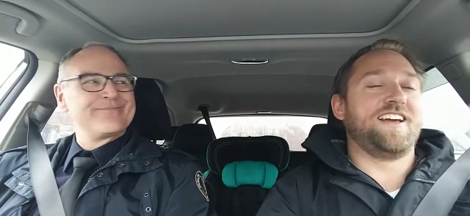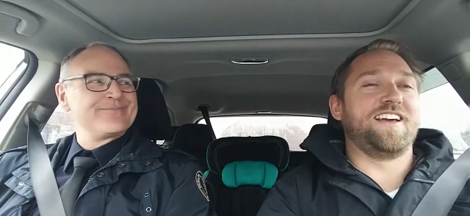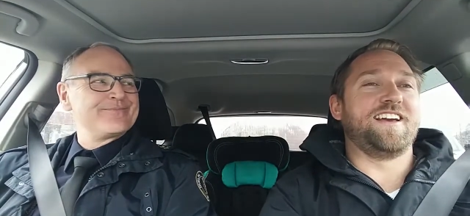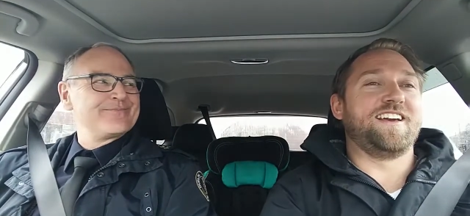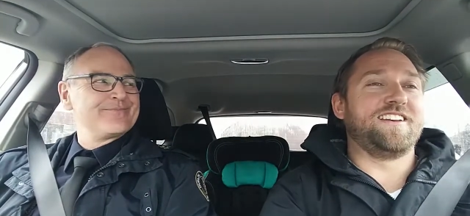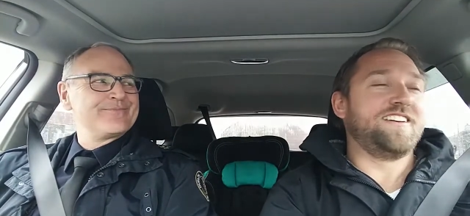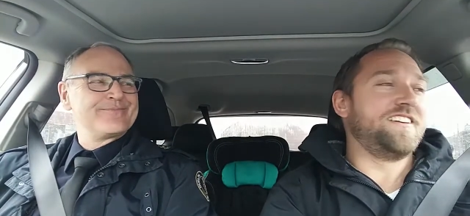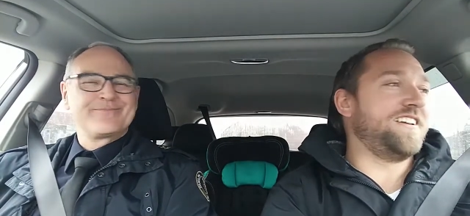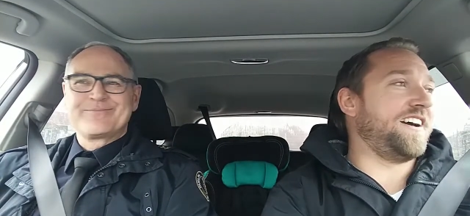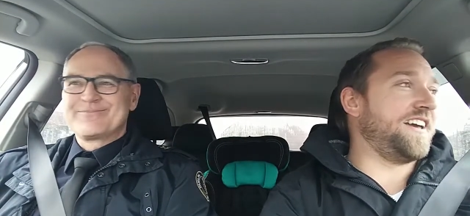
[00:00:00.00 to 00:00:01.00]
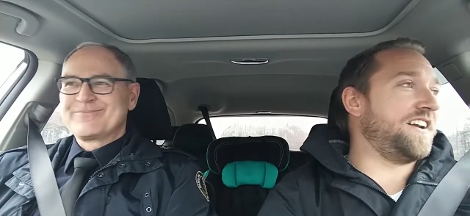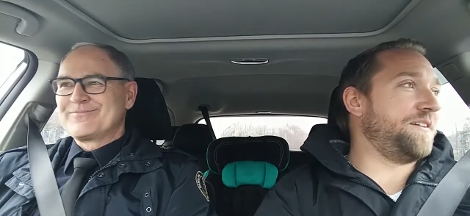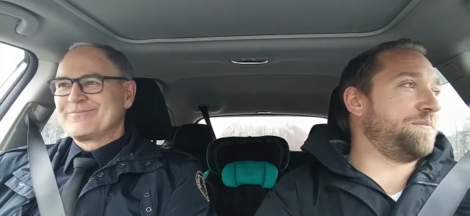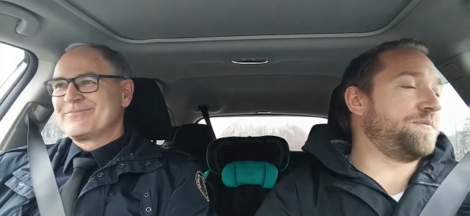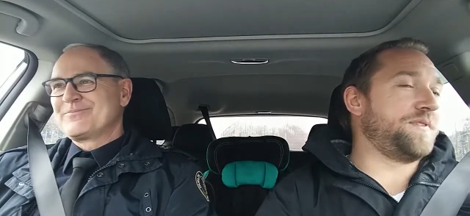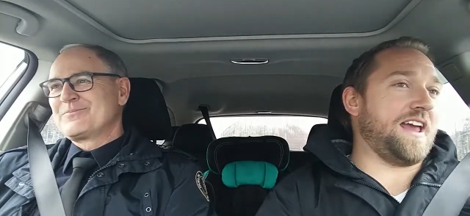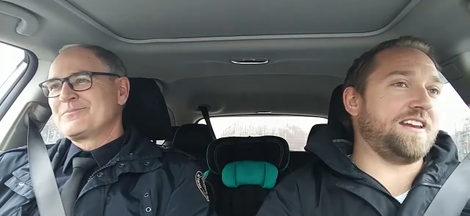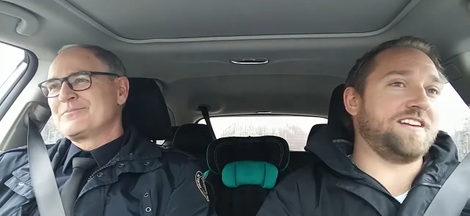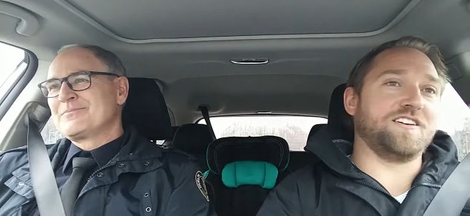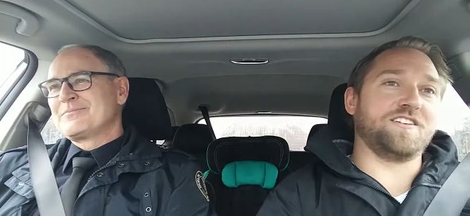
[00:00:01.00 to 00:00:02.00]
Speaker 1: and I ended up
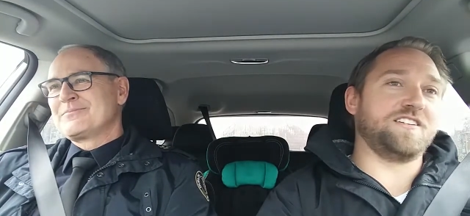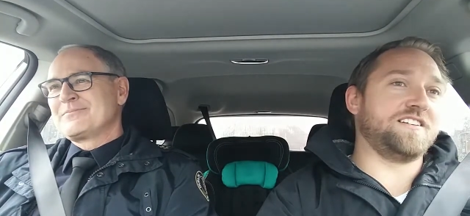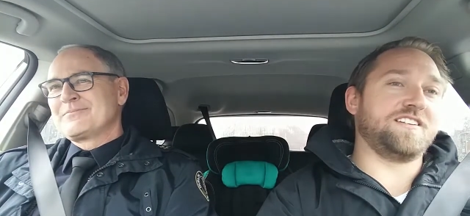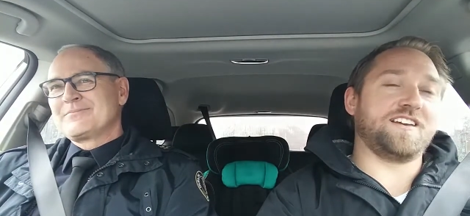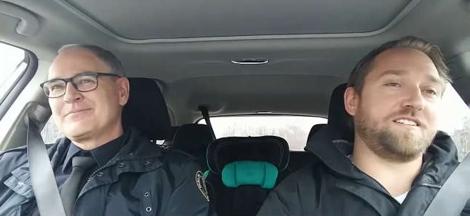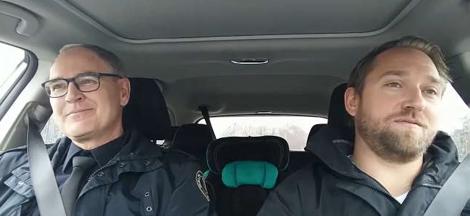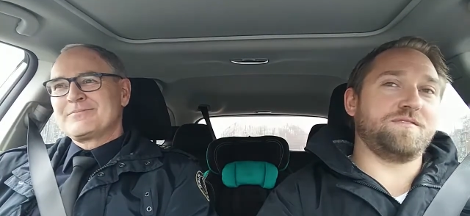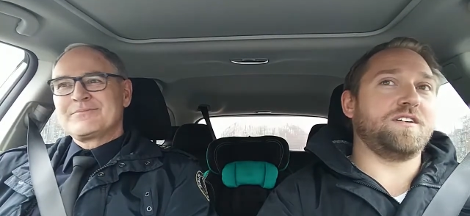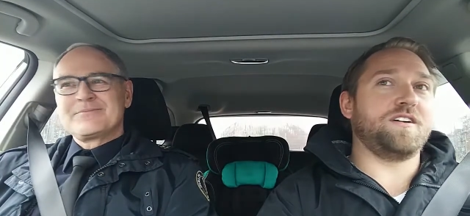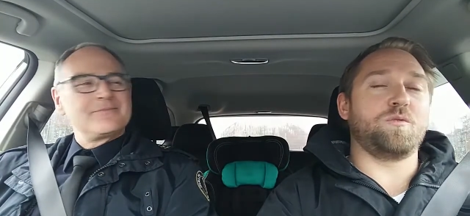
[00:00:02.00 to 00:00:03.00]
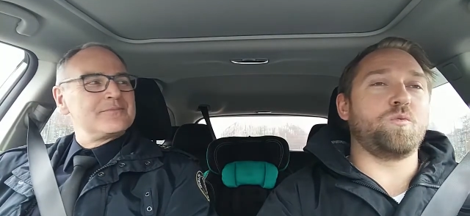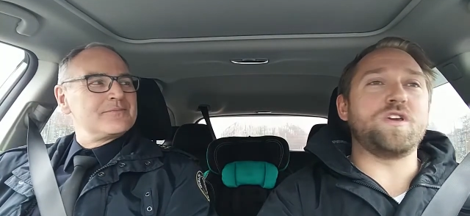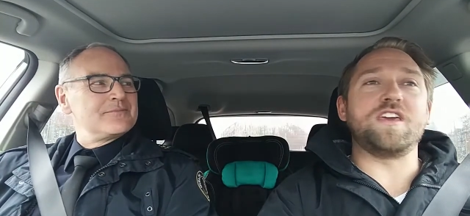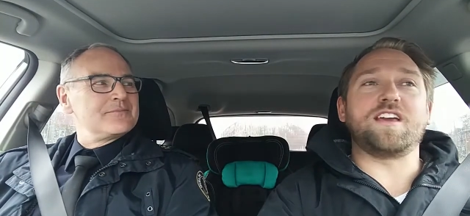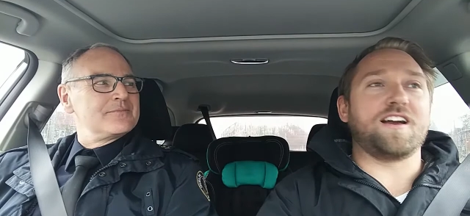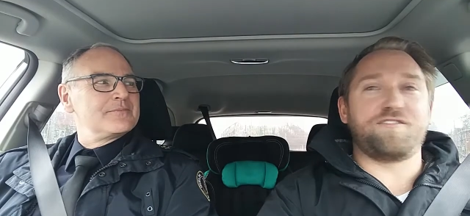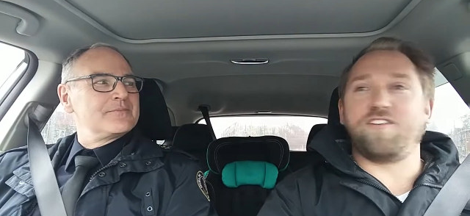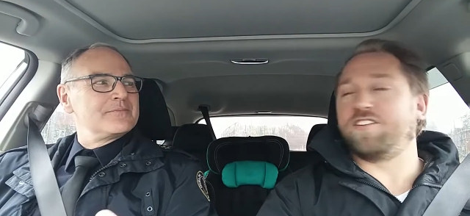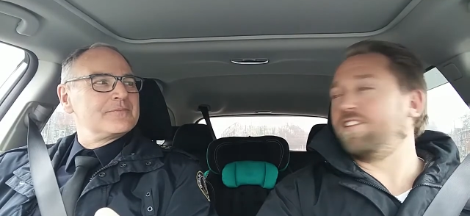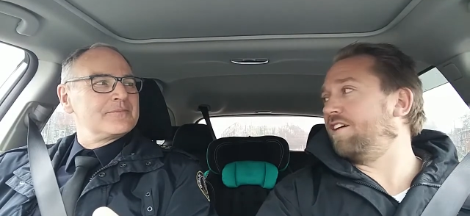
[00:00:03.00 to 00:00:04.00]
getting here, and in like a week, I
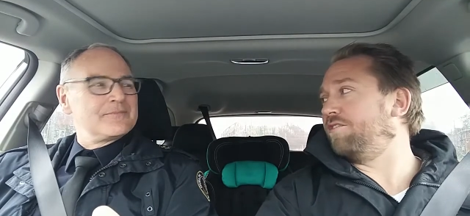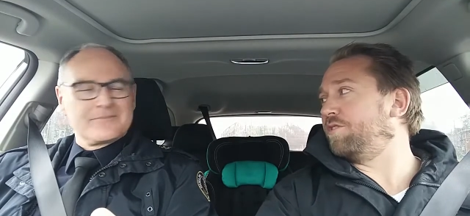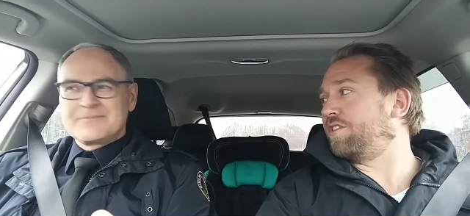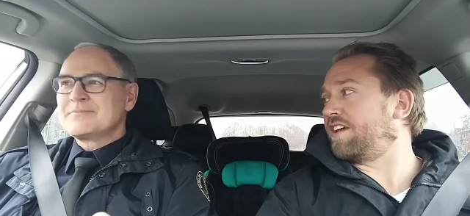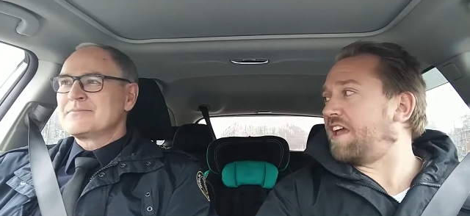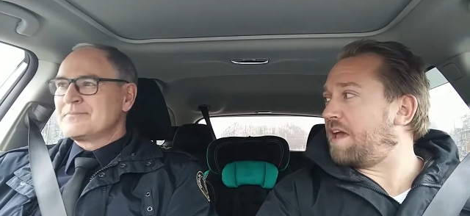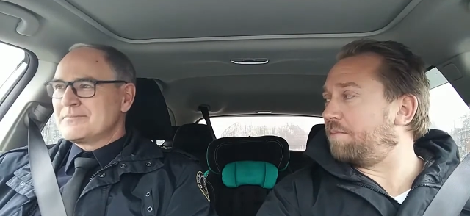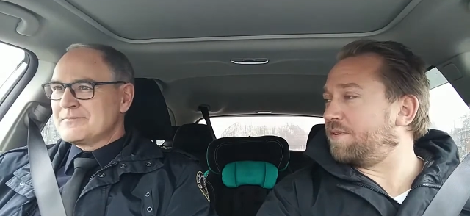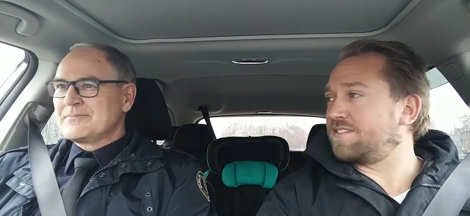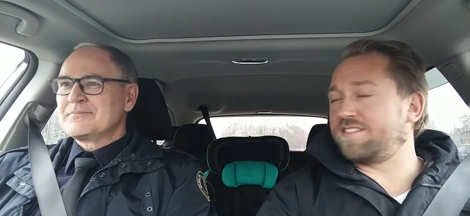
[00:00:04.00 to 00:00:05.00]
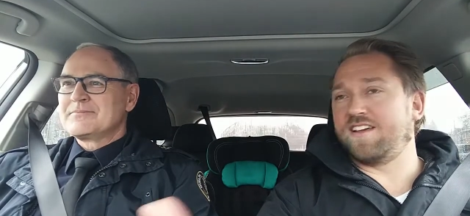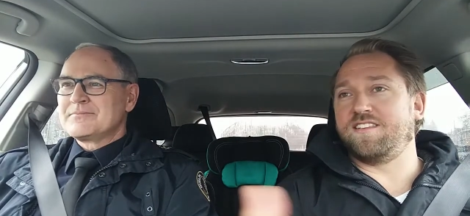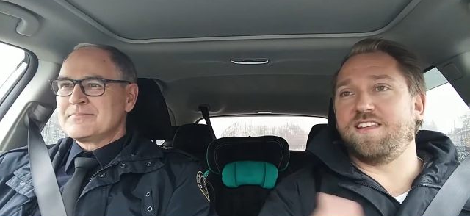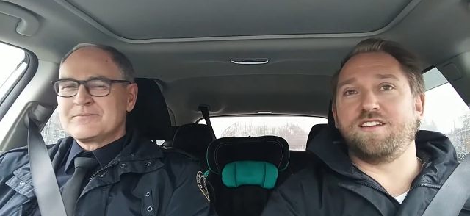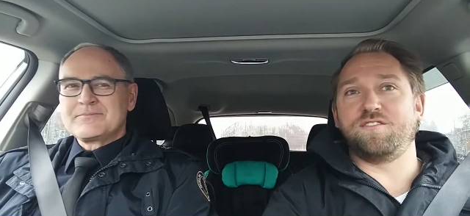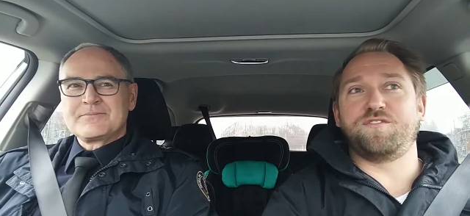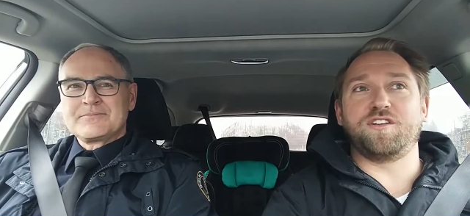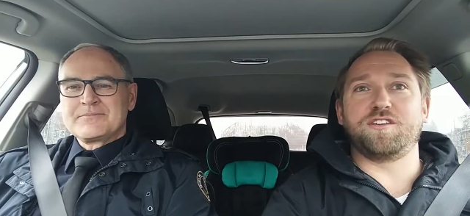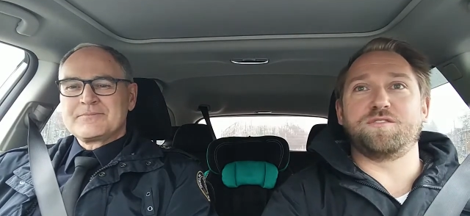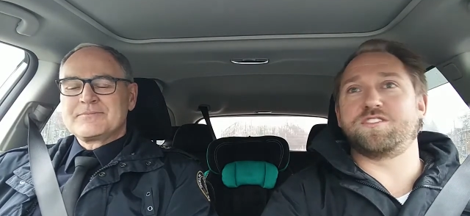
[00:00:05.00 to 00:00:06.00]
fell in love with the campus, and then
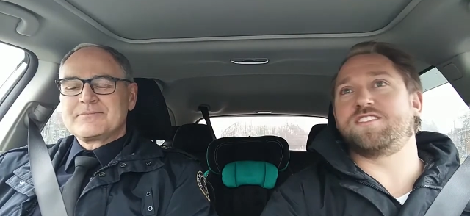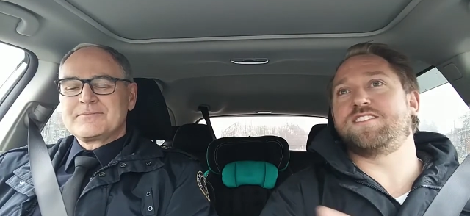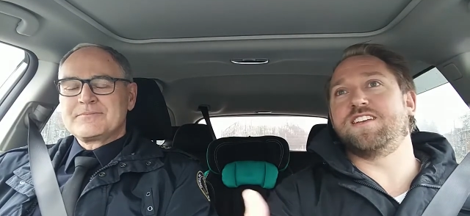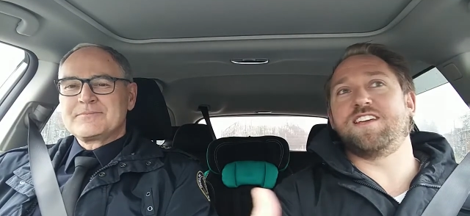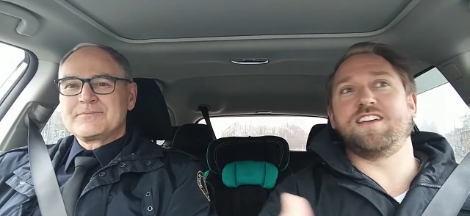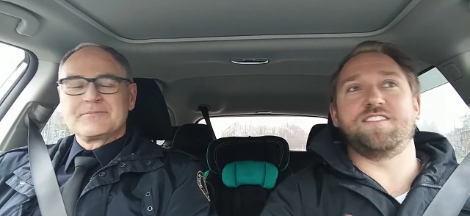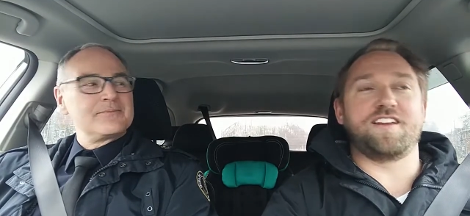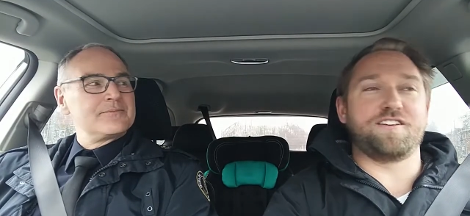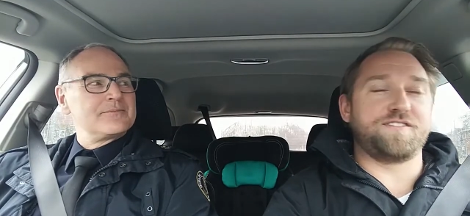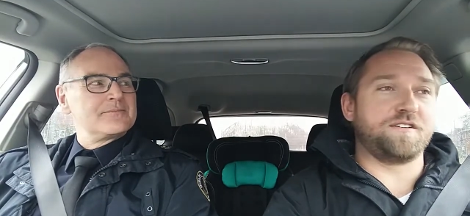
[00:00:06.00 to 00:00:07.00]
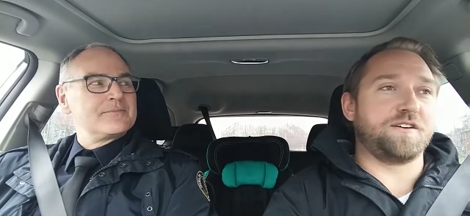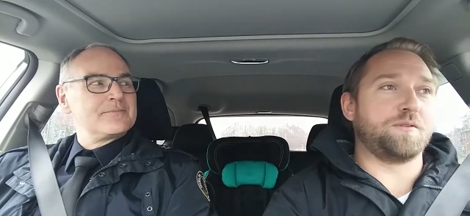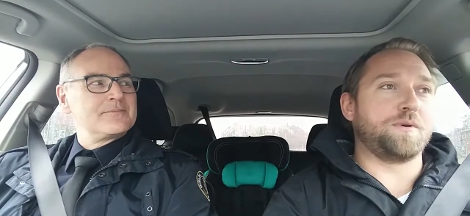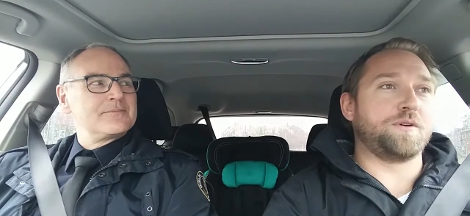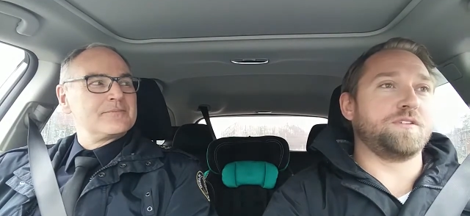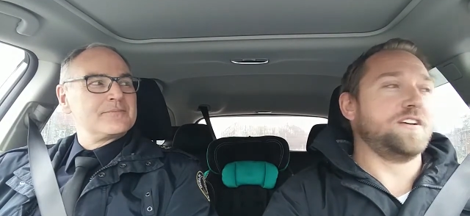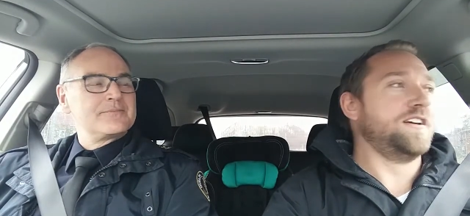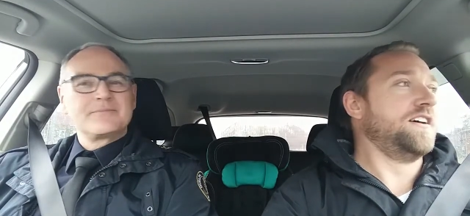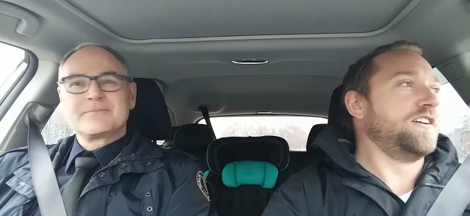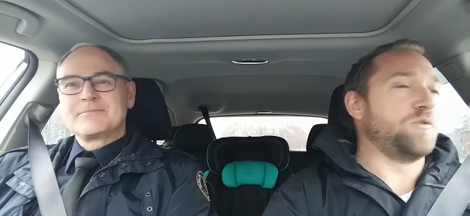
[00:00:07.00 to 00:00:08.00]
fell in love with the city, and then I found out about
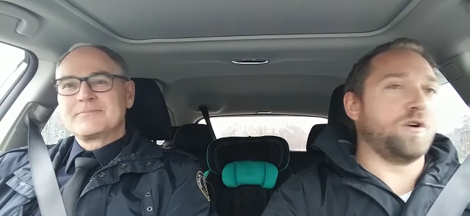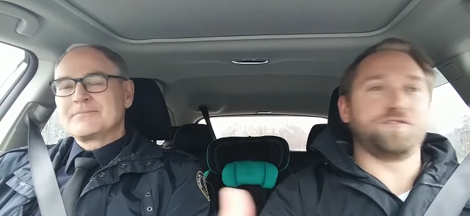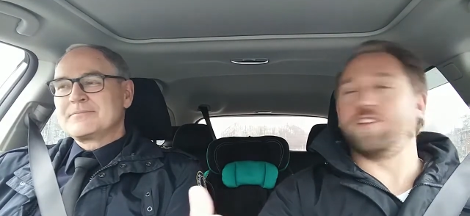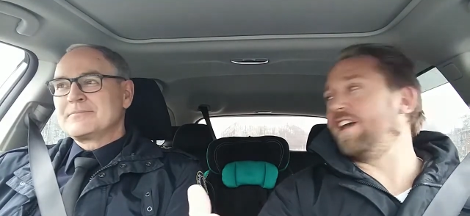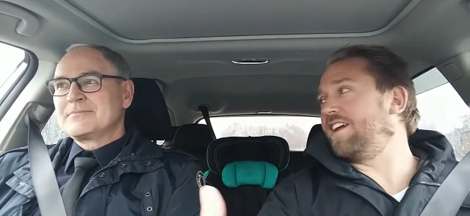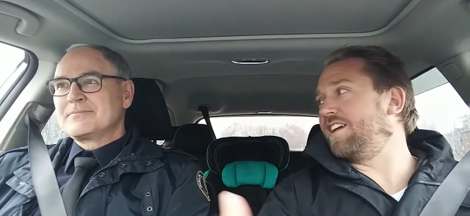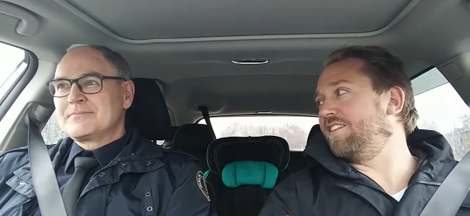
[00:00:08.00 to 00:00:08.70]
Guelph Lake